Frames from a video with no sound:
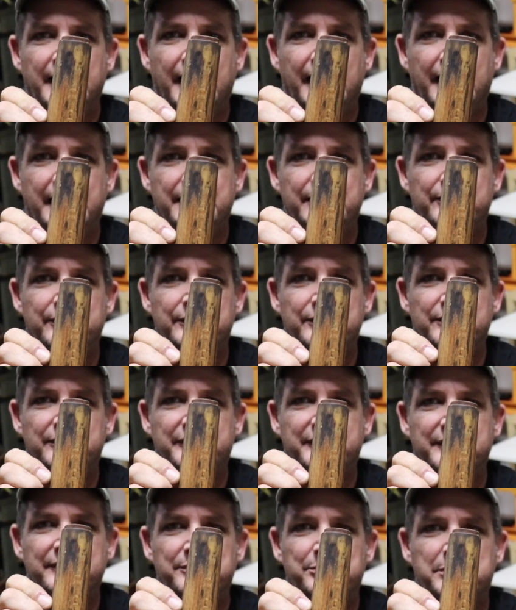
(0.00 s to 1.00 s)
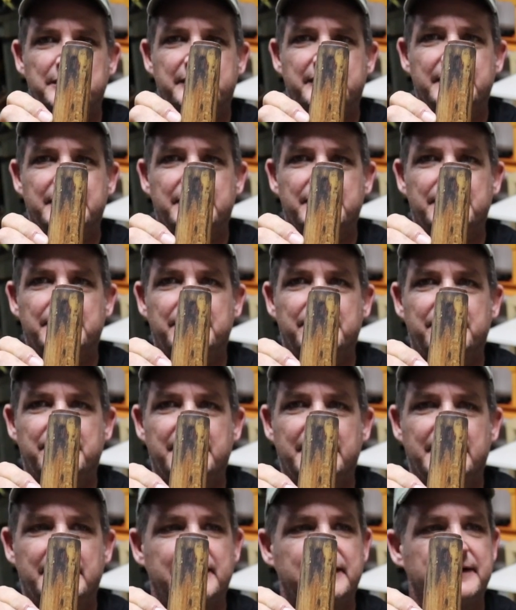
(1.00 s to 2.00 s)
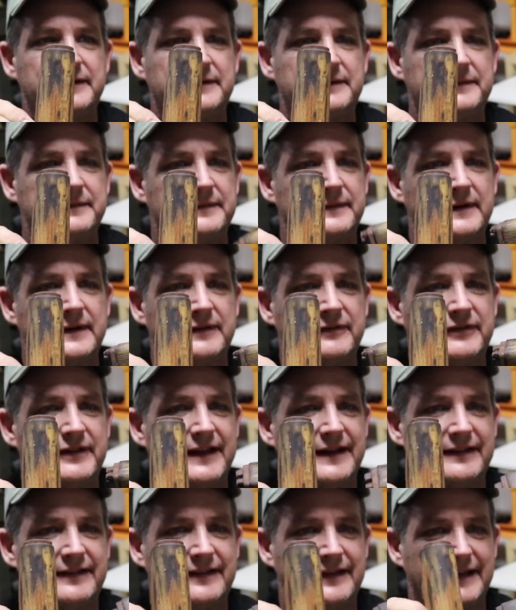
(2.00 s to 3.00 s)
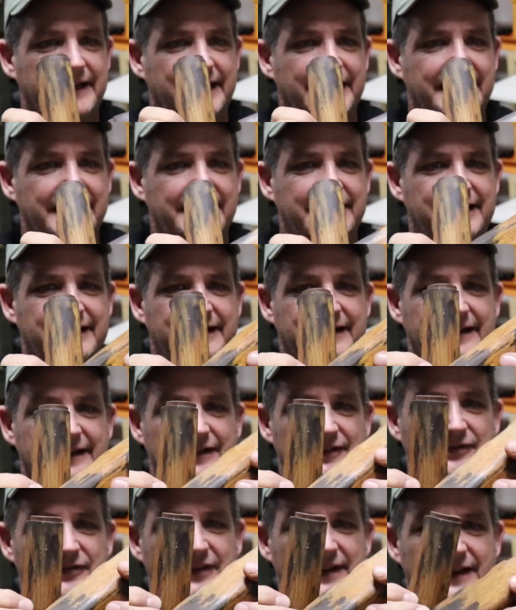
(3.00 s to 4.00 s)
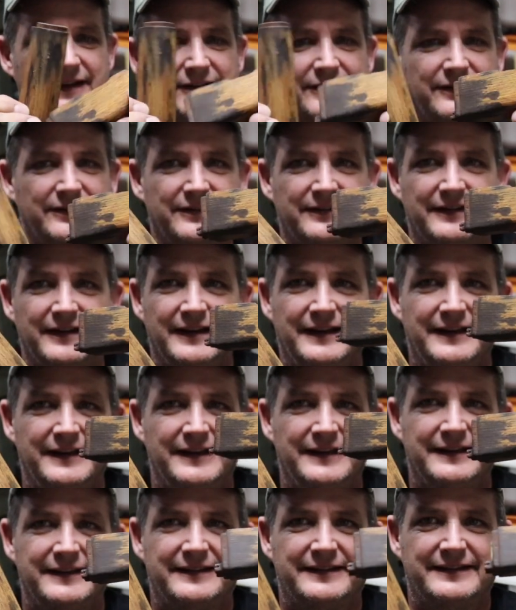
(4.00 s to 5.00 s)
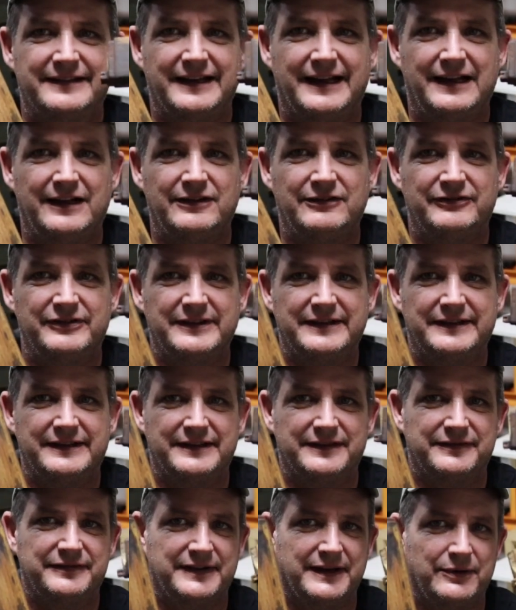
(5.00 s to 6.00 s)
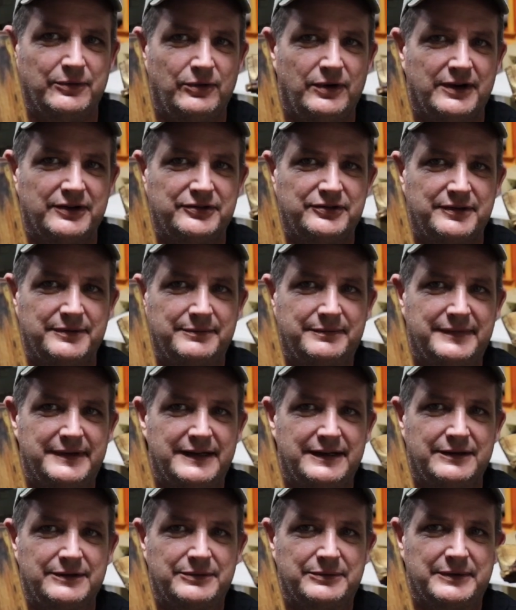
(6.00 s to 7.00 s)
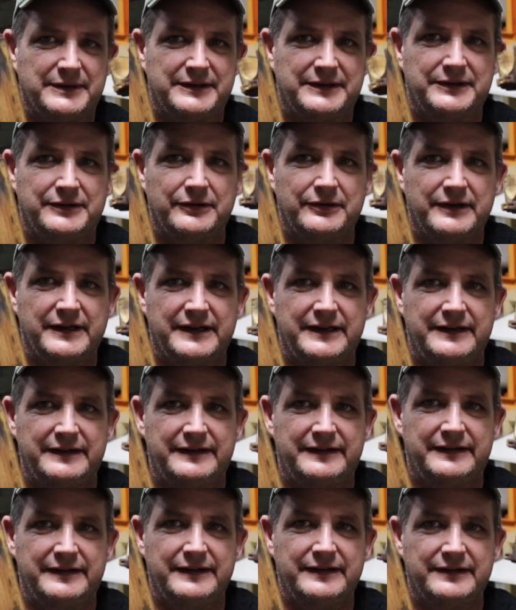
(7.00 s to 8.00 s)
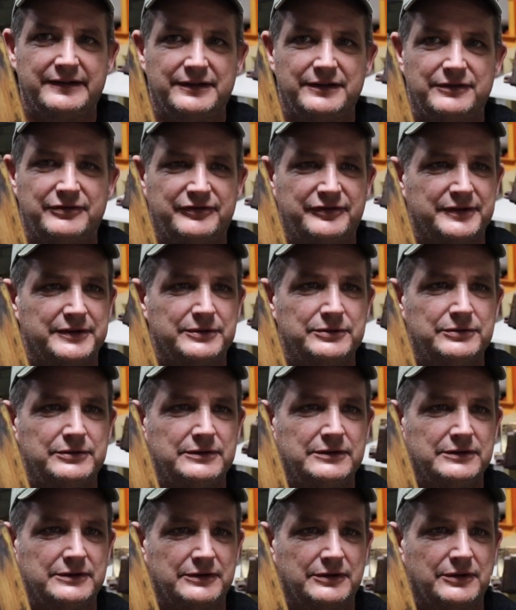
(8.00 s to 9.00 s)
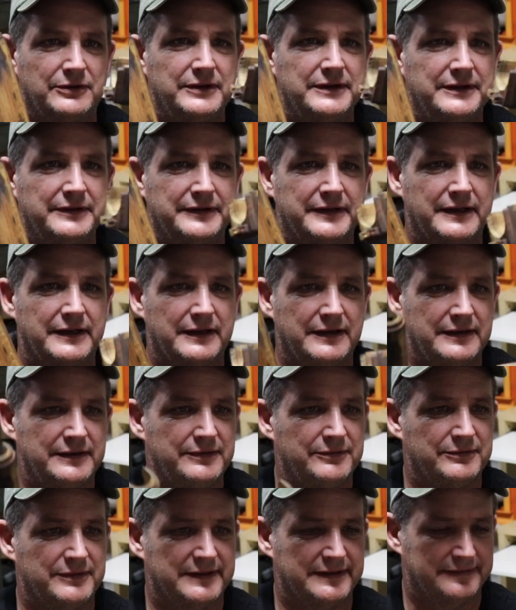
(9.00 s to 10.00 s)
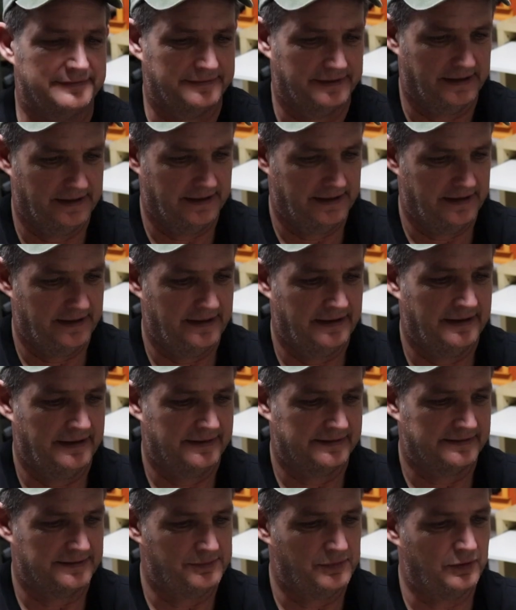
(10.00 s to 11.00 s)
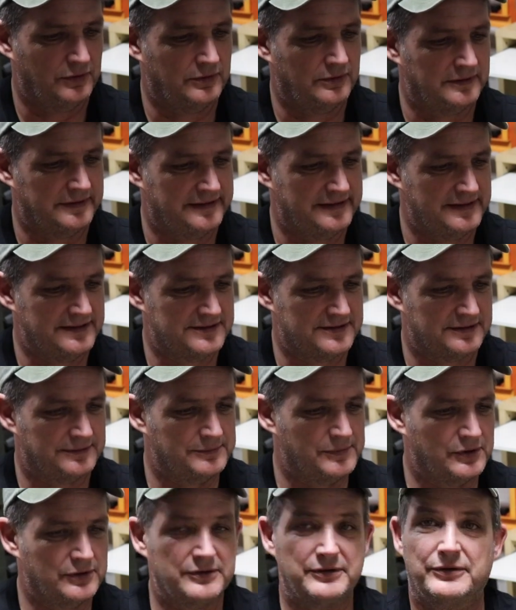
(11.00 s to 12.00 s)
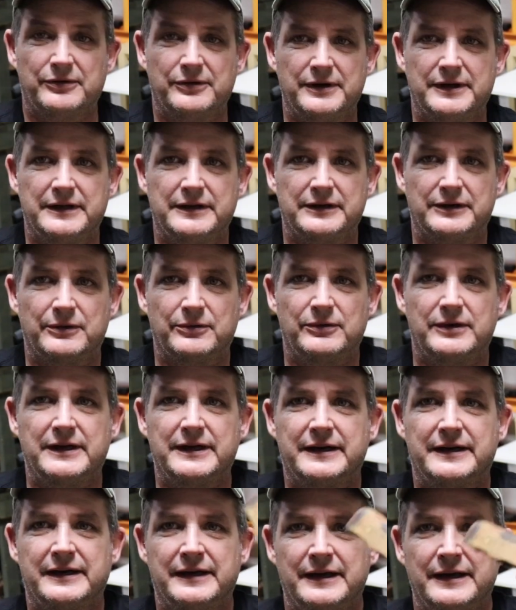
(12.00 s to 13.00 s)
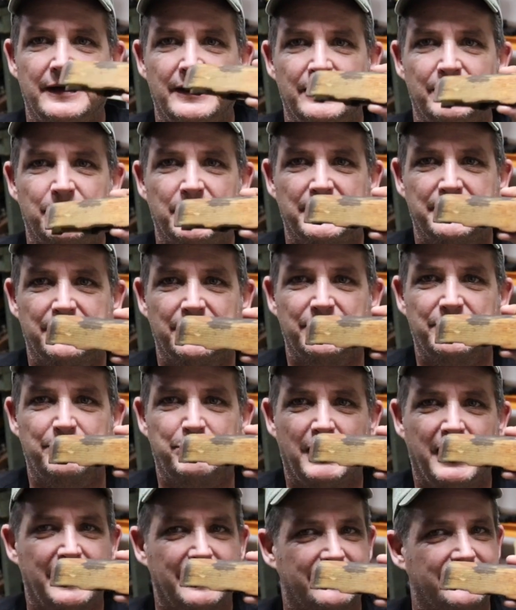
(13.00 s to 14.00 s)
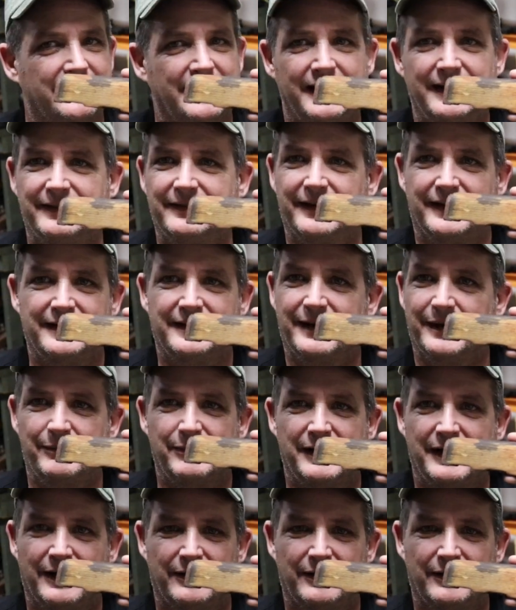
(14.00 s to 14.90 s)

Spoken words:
I don't know if this particular set, if that's ink, if that's solvent, if they washed them down with dirty diesel fuel or oiled the gun with some old diesel motor oil or what. But those black stains ain't coming